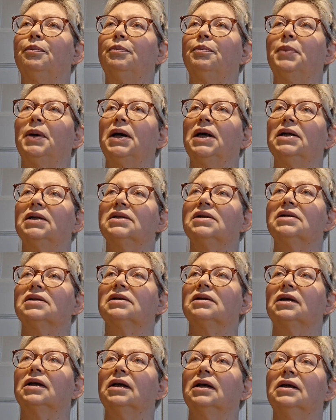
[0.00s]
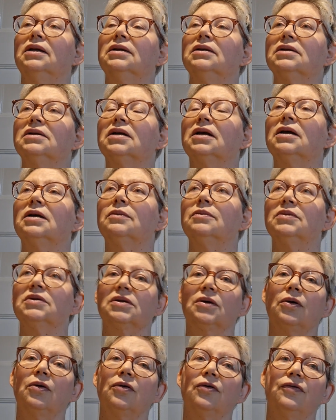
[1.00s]
But in
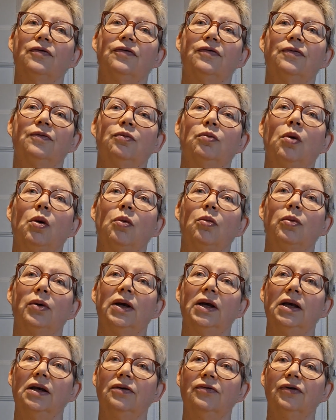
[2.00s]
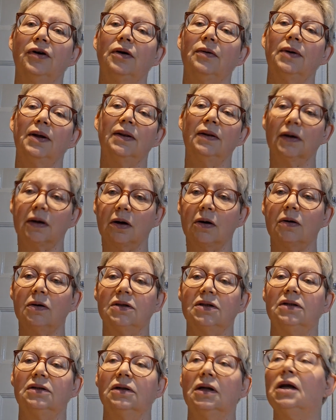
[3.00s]
terms of what we grow in the
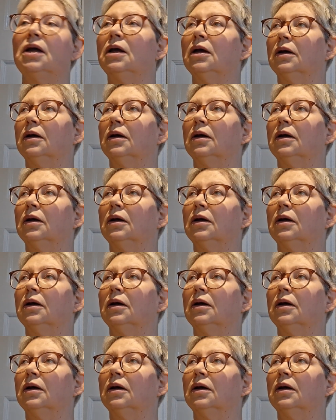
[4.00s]
garden,